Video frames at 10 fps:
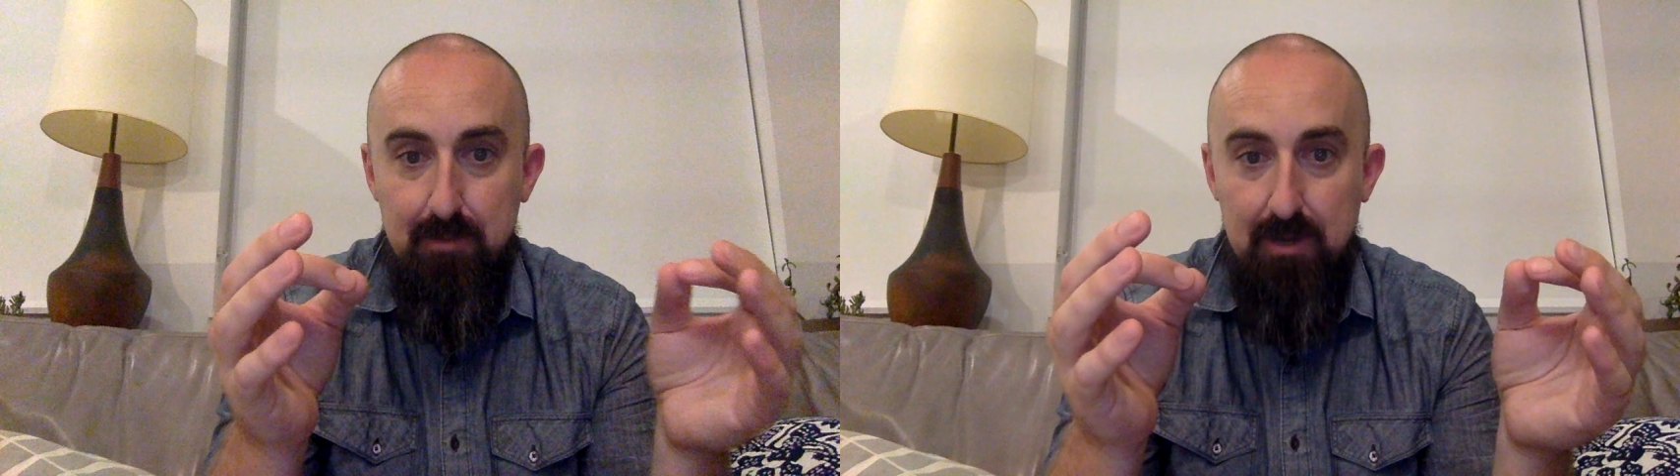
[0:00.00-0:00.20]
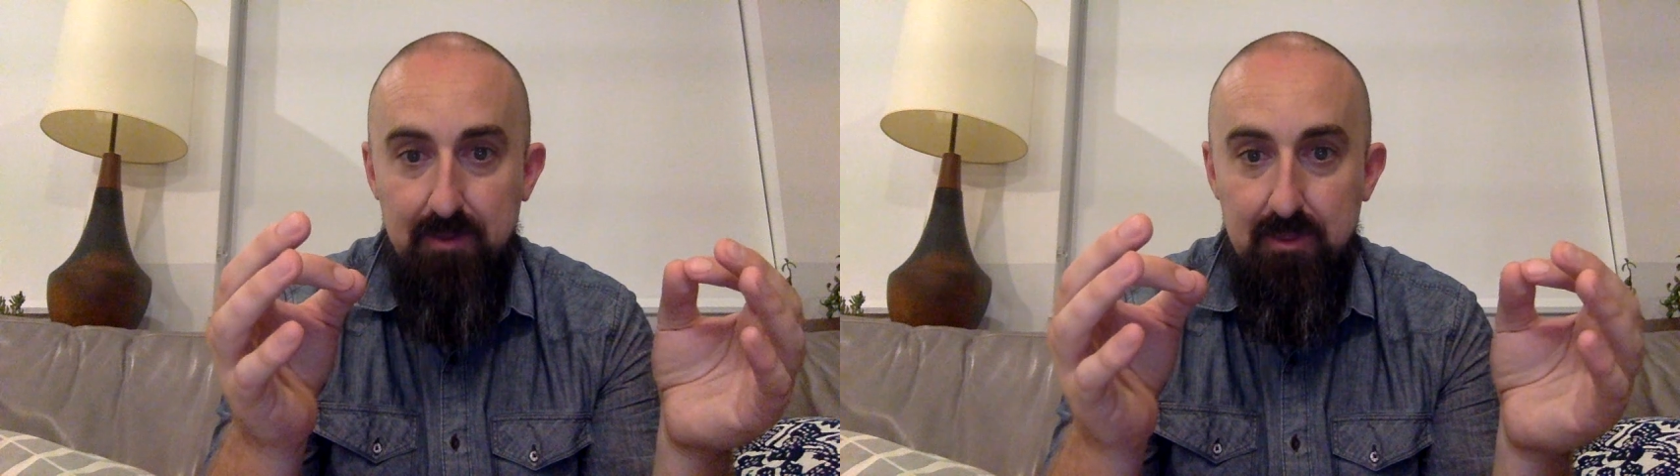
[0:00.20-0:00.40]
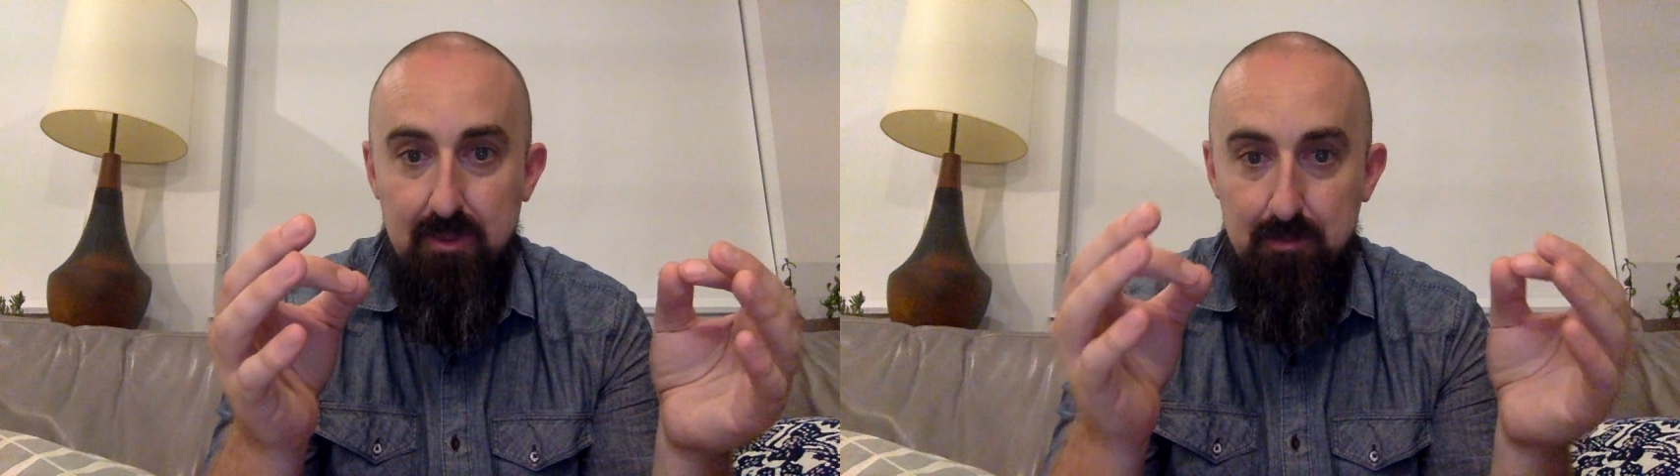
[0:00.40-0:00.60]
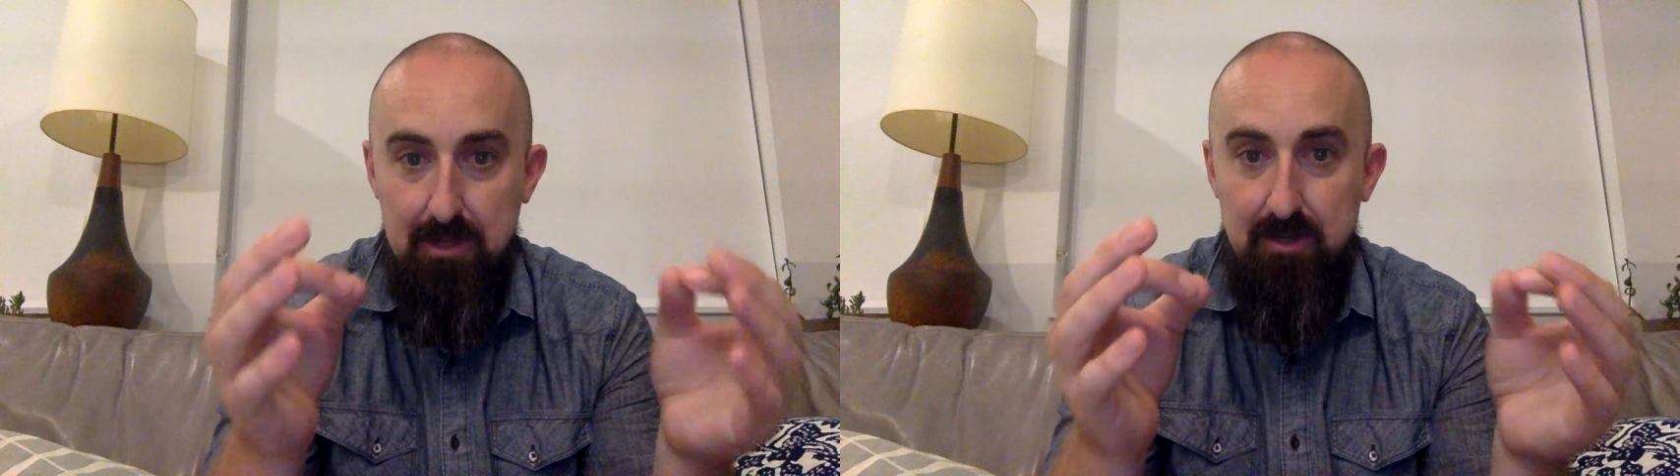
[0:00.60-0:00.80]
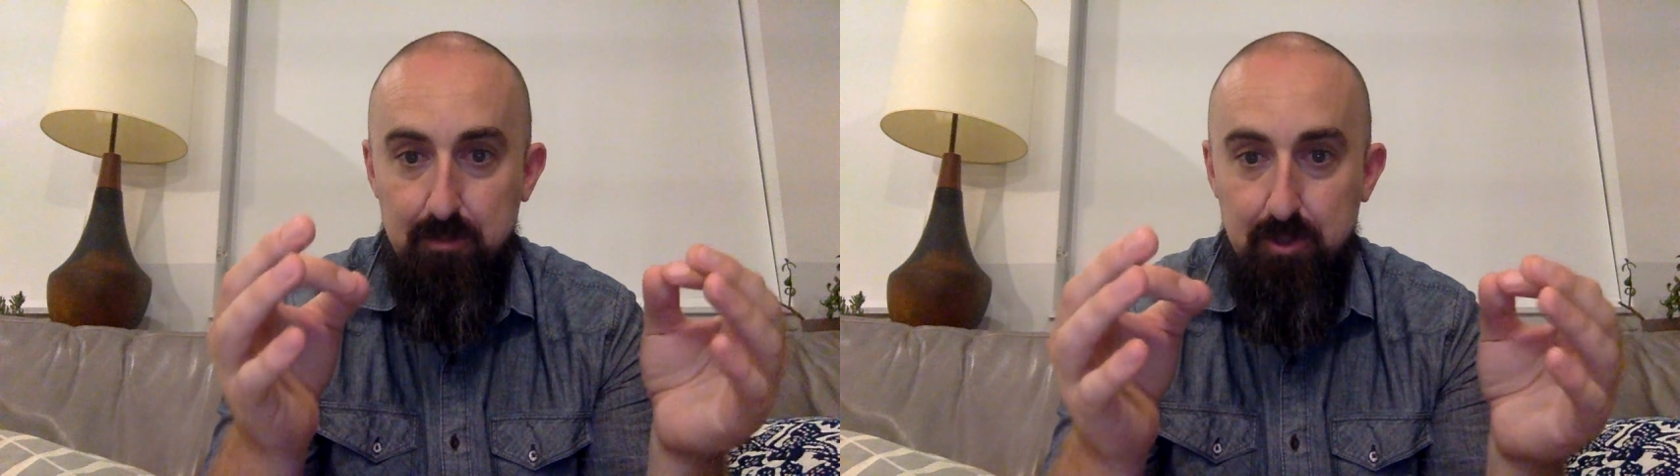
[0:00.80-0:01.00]
about the
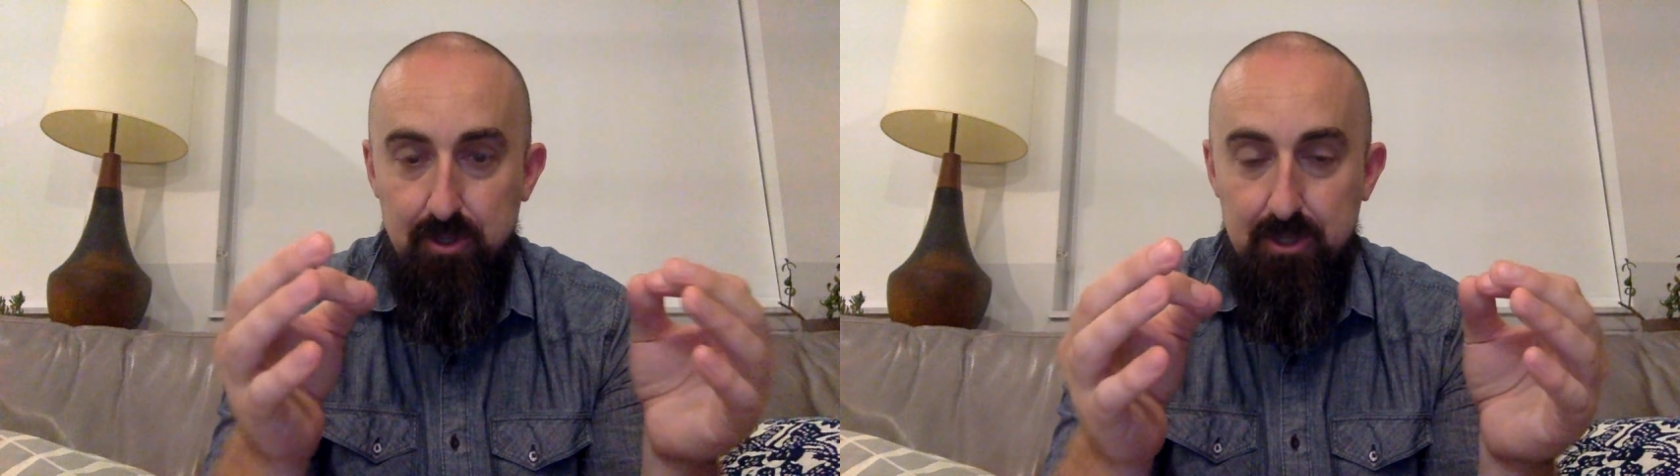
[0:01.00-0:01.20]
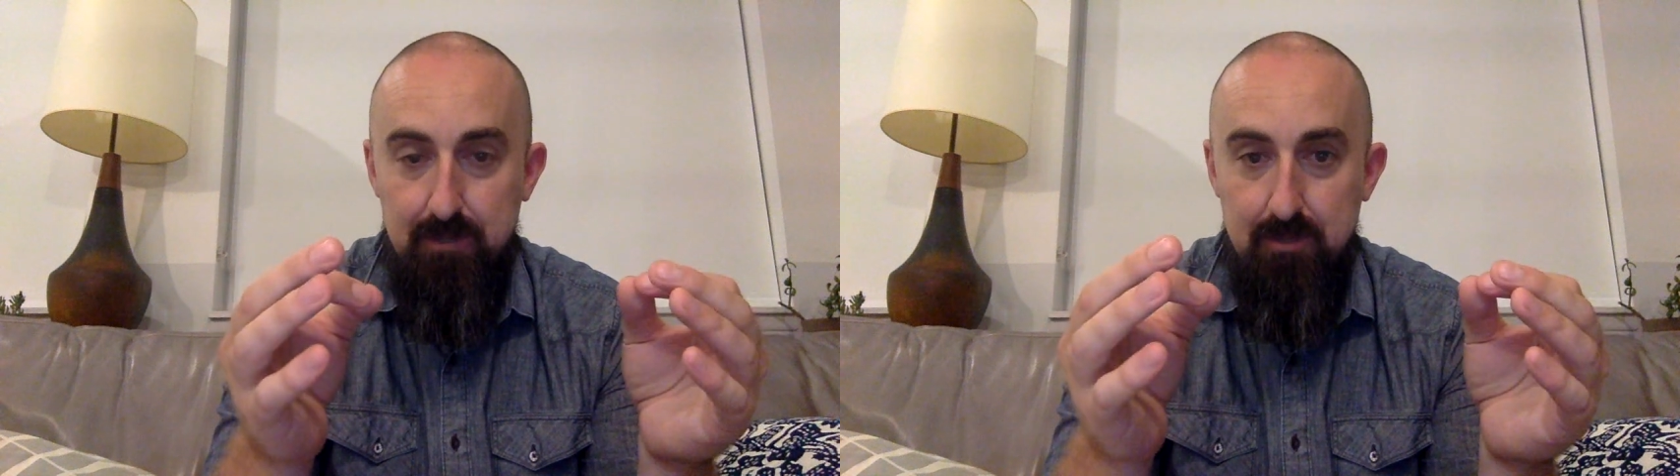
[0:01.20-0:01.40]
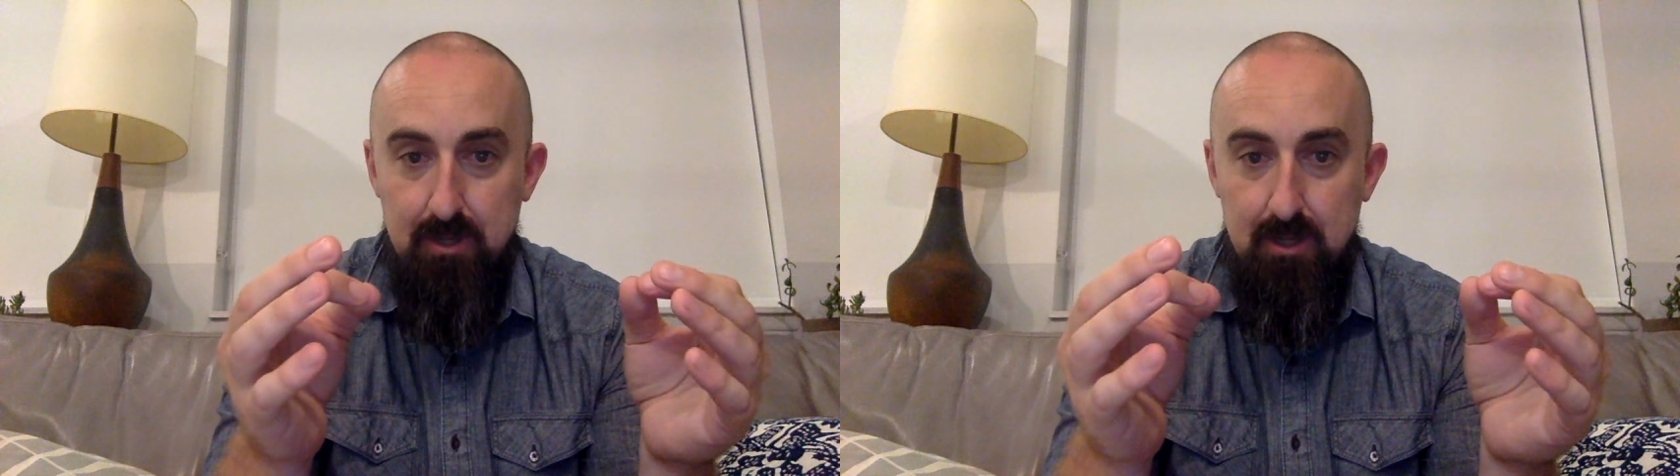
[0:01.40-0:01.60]
mental push-up.